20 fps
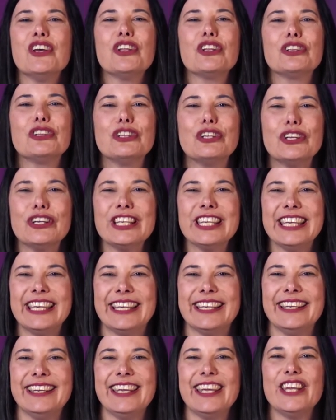
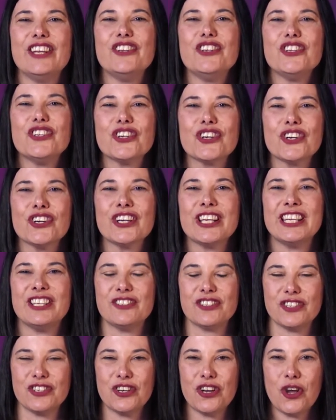looking and yearning
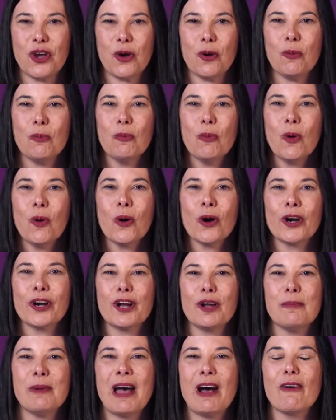to know more
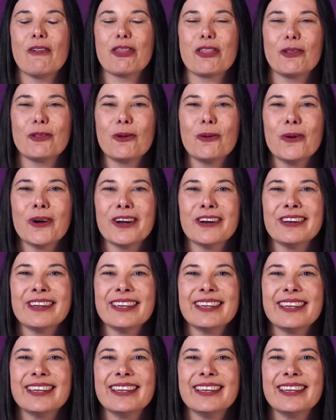about the Lord.